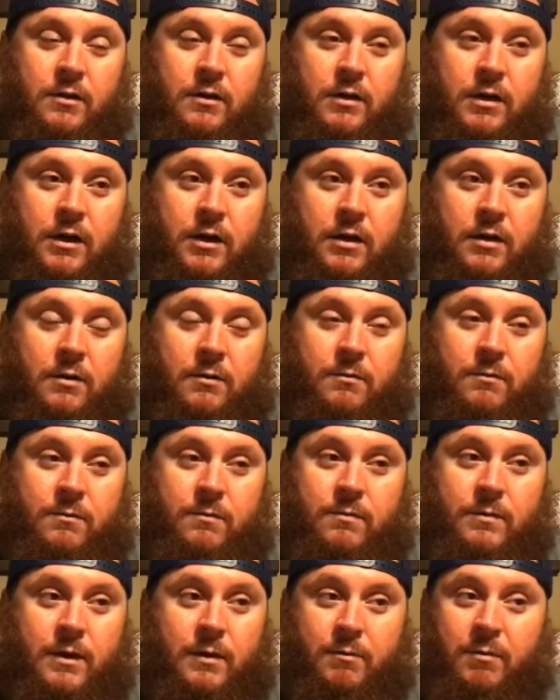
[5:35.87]

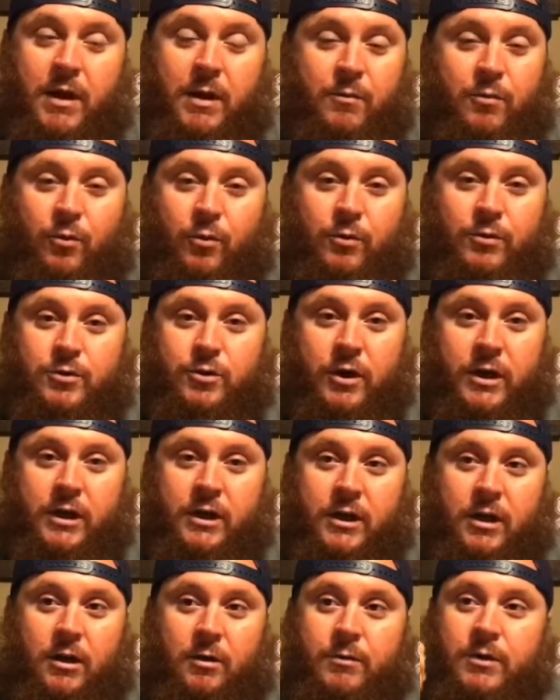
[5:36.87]
and people will drink
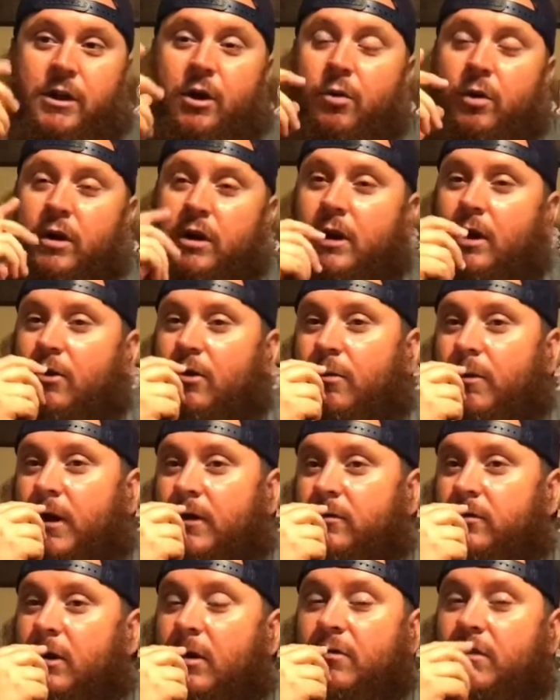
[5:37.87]
it up. You know what it kind of
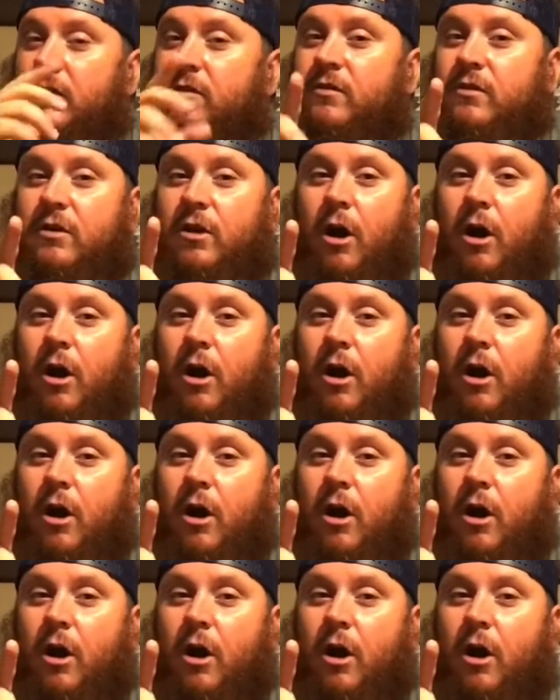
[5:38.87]
reminds me of? And this is a